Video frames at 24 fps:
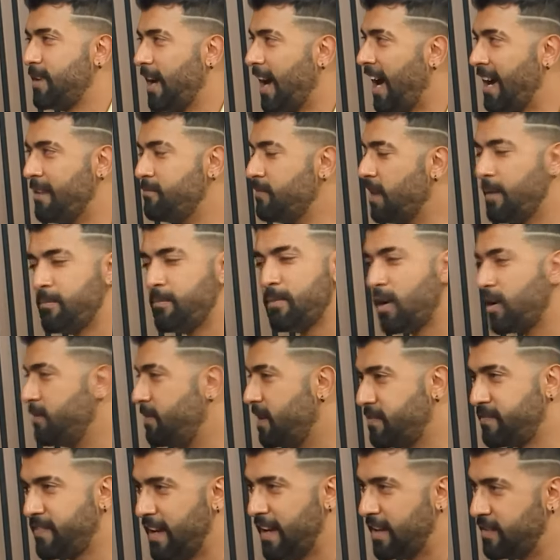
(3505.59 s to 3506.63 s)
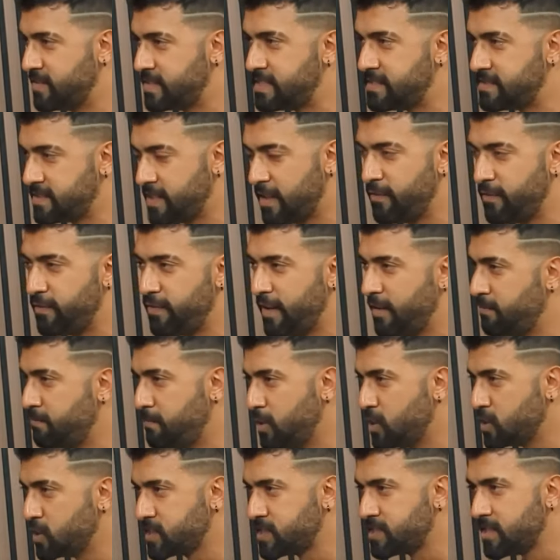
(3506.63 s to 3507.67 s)
I'm not a big fan of self-help
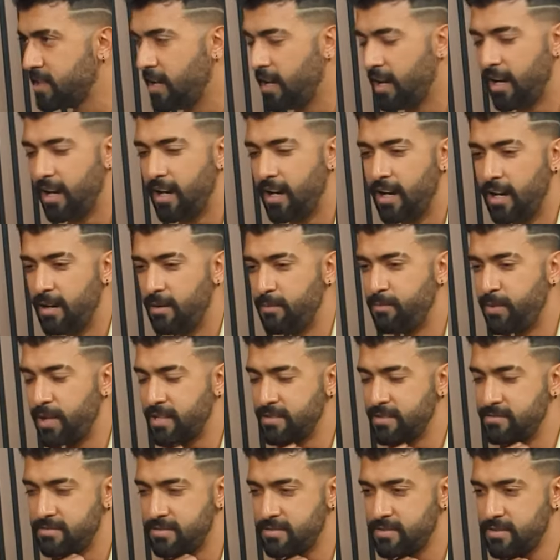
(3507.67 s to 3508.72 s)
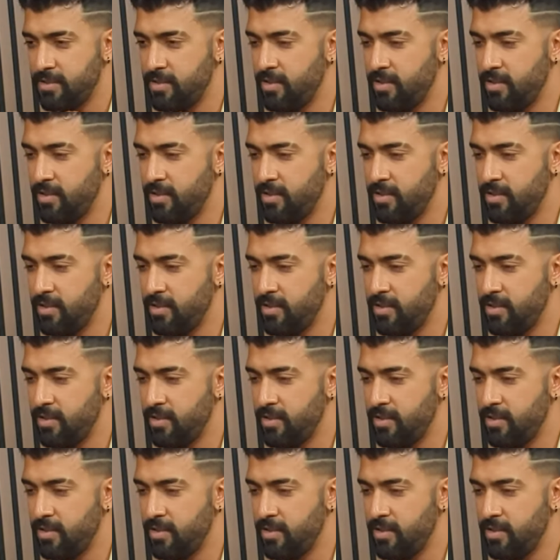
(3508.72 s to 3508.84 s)
books because,